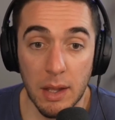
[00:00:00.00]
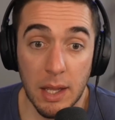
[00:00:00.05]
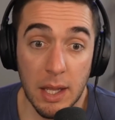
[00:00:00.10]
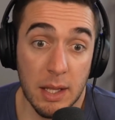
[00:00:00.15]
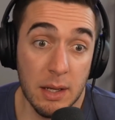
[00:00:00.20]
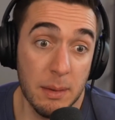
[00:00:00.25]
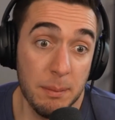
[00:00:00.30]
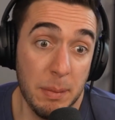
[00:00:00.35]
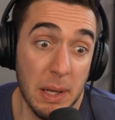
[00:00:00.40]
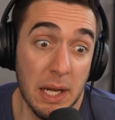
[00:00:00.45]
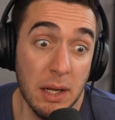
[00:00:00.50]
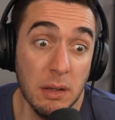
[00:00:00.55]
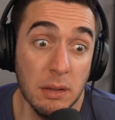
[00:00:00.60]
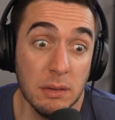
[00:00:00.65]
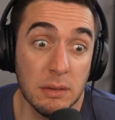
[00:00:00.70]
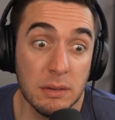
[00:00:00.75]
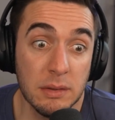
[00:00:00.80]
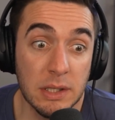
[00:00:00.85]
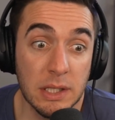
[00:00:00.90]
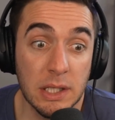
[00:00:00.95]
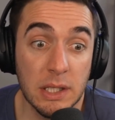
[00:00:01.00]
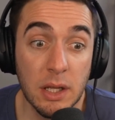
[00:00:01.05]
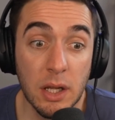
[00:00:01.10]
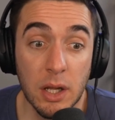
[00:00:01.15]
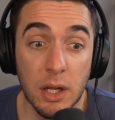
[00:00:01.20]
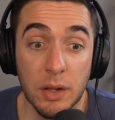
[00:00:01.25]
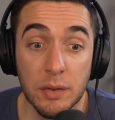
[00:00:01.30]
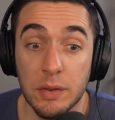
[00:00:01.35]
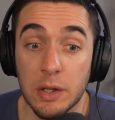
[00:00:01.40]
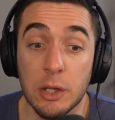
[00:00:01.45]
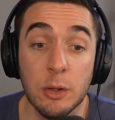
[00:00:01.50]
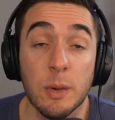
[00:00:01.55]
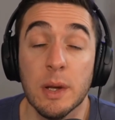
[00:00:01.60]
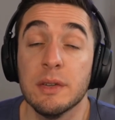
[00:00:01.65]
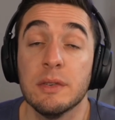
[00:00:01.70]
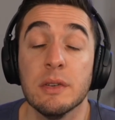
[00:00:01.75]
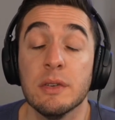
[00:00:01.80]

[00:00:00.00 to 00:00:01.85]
and apparently the U.S.